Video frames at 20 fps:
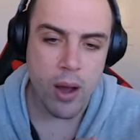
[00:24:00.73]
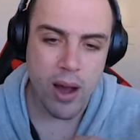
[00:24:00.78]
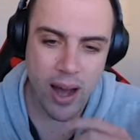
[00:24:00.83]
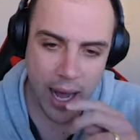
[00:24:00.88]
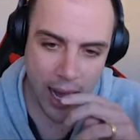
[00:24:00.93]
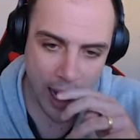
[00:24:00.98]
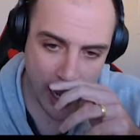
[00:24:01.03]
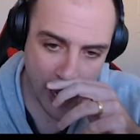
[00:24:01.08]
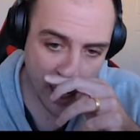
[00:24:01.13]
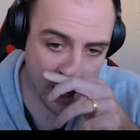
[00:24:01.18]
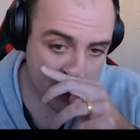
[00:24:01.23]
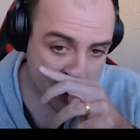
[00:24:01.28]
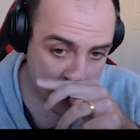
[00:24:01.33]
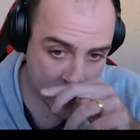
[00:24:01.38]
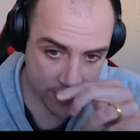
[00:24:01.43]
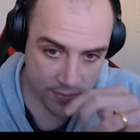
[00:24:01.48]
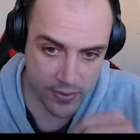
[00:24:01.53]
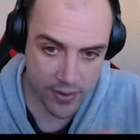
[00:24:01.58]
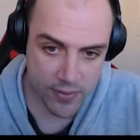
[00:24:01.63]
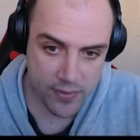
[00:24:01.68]

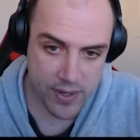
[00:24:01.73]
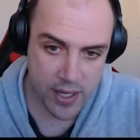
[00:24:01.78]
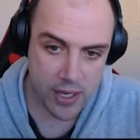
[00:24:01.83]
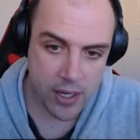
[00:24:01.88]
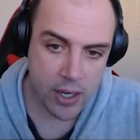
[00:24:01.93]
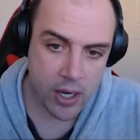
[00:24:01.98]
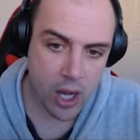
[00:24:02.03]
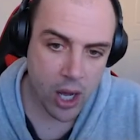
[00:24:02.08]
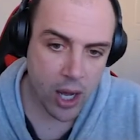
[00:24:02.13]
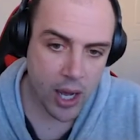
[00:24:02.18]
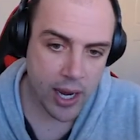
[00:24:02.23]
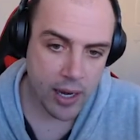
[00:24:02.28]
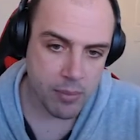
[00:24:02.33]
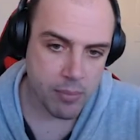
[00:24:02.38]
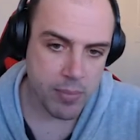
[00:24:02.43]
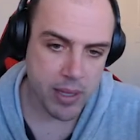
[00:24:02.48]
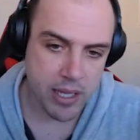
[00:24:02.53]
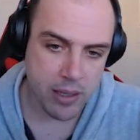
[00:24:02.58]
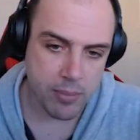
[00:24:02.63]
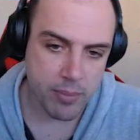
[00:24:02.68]

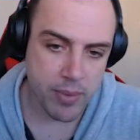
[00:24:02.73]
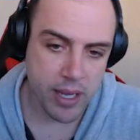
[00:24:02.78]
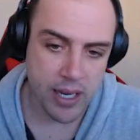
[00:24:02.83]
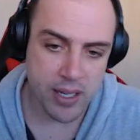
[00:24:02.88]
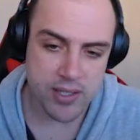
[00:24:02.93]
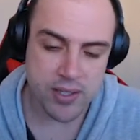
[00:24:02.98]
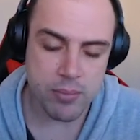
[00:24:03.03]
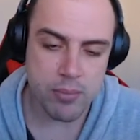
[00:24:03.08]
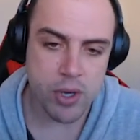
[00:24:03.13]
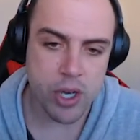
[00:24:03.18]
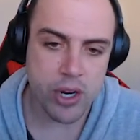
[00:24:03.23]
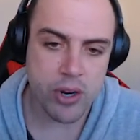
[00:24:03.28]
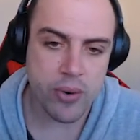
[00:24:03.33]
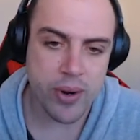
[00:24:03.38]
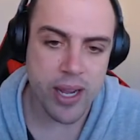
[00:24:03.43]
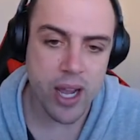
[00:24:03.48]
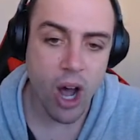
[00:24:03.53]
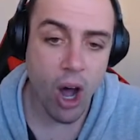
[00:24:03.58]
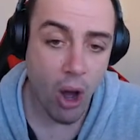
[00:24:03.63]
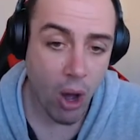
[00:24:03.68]
159 millimeters of
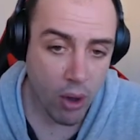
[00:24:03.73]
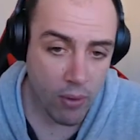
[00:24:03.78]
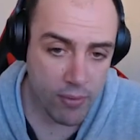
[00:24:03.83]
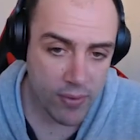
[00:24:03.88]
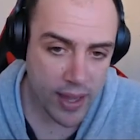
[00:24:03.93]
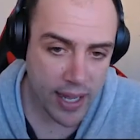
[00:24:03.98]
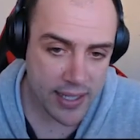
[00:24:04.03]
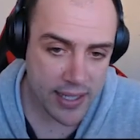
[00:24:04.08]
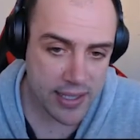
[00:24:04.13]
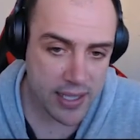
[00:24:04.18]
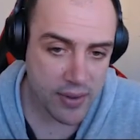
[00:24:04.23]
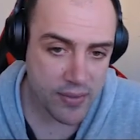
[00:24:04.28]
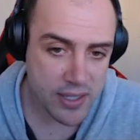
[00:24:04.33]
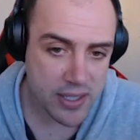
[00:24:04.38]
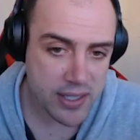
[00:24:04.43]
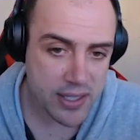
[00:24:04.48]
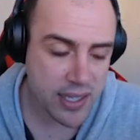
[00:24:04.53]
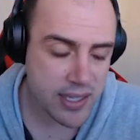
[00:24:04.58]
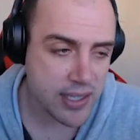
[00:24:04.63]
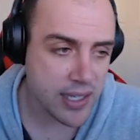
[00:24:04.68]
mercury of that
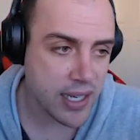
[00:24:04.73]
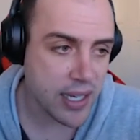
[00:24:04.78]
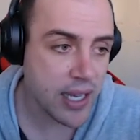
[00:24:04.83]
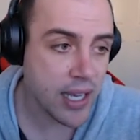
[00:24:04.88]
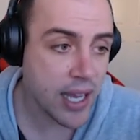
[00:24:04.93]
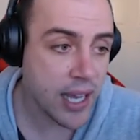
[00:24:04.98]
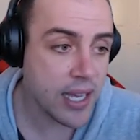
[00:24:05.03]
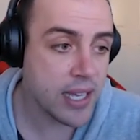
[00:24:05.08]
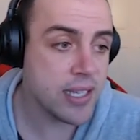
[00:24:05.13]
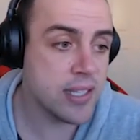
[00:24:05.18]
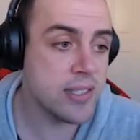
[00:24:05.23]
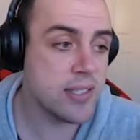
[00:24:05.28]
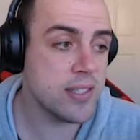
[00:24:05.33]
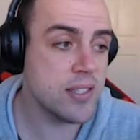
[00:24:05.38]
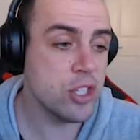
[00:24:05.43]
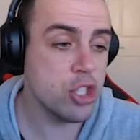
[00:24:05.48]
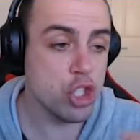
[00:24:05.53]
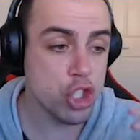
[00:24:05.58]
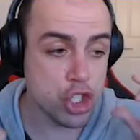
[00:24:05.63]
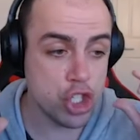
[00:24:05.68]
760
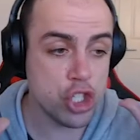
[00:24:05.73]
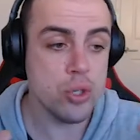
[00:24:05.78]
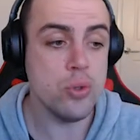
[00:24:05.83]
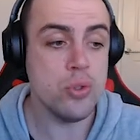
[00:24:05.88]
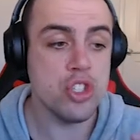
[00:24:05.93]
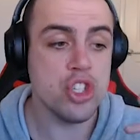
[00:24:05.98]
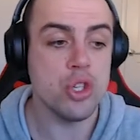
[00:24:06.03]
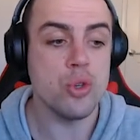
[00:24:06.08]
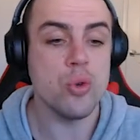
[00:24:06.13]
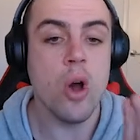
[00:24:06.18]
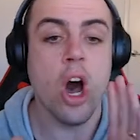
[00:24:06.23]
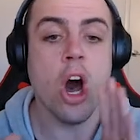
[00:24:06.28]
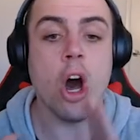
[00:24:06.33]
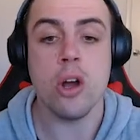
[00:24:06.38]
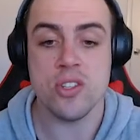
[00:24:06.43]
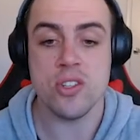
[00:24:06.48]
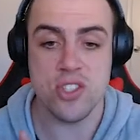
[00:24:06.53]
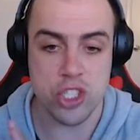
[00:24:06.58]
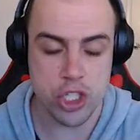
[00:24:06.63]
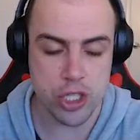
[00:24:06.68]
is due to
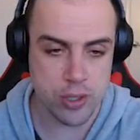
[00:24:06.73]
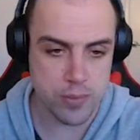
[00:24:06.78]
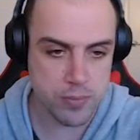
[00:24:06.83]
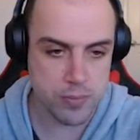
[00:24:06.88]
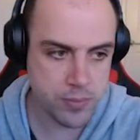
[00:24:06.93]
oxygen.